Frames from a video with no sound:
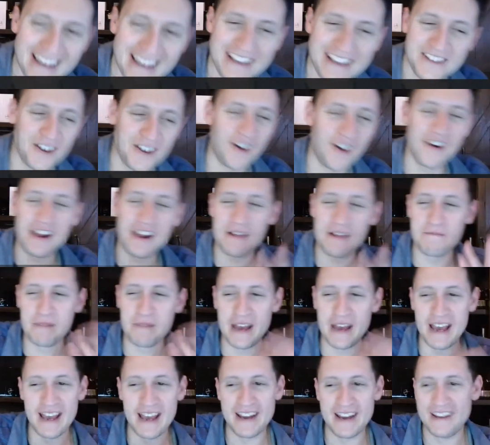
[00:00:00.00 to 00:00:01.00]
He's already at
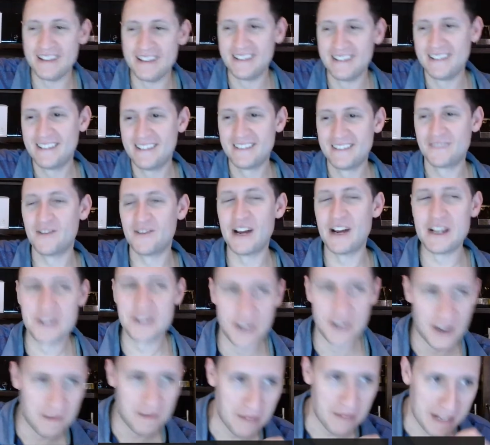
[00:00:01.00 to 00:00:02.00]
bed.
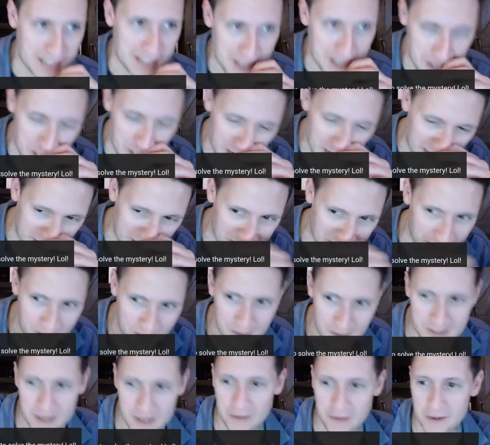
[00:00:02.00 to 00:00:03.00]
Rachel, I'm about to jet too.
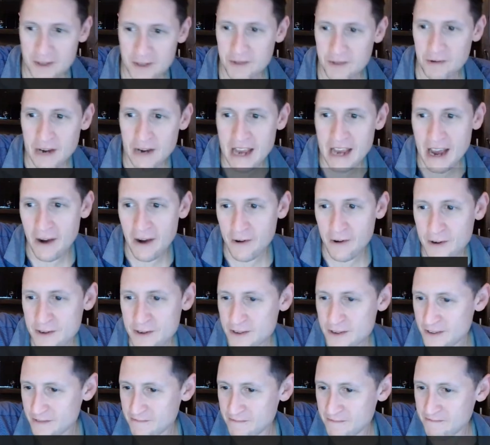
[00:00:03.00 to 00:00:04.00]
It's almost three hours.